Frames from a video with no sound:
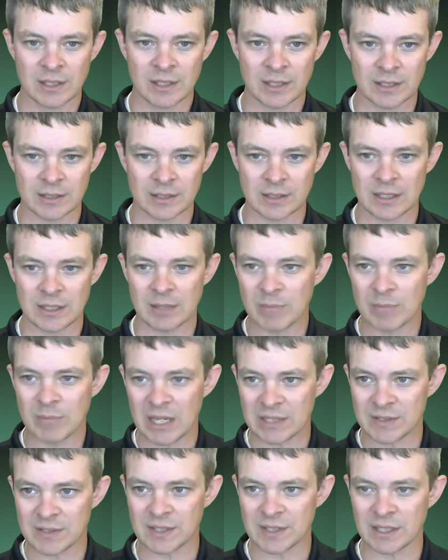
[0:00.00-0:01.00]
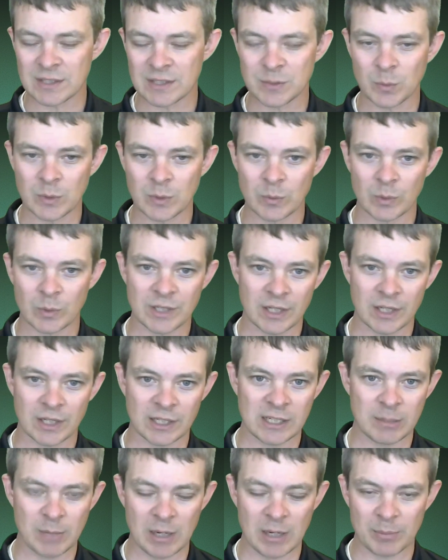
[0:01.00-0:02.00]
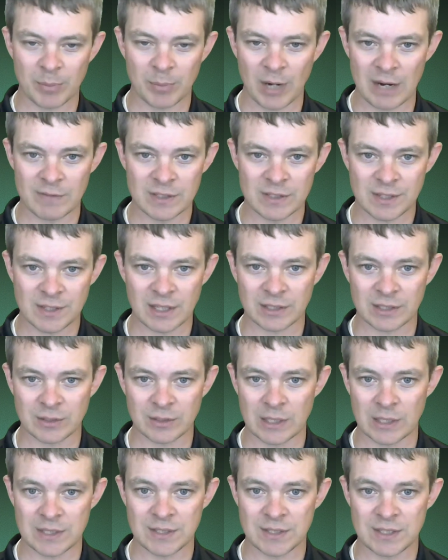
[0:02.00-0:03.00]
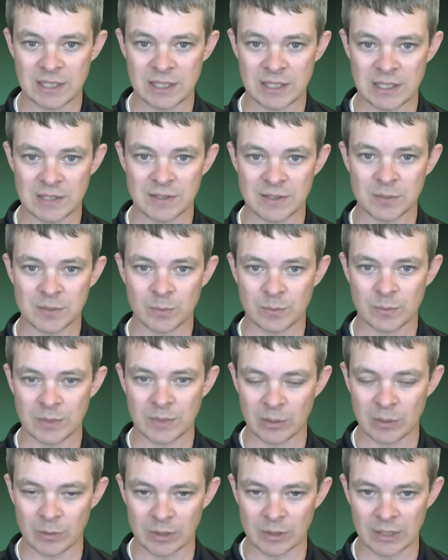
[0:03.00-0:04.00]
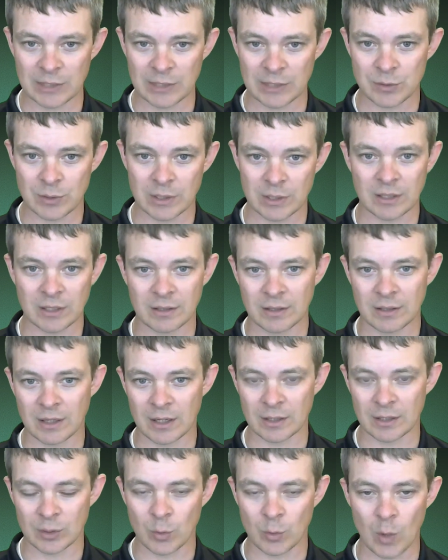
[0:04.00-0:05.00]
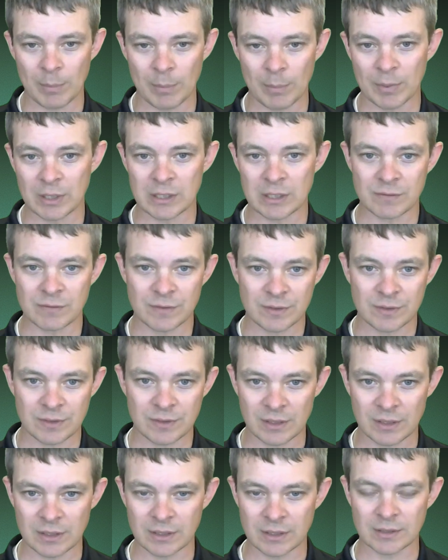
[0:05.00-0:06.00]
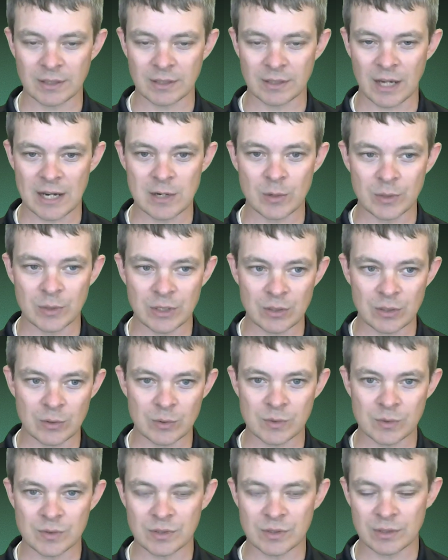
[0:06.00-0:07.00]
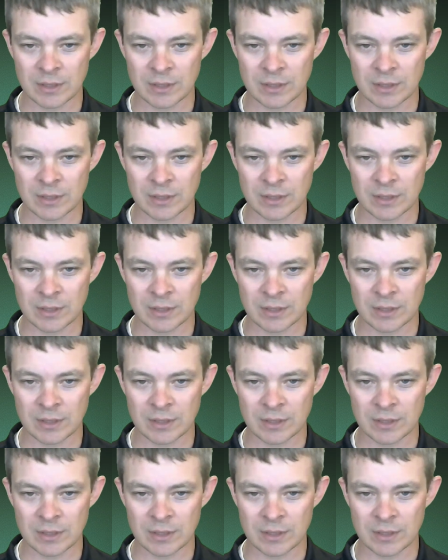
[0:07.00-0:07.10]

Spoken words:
It made sense when we're talking about private sector entities, as electric cooperatives, IOUs,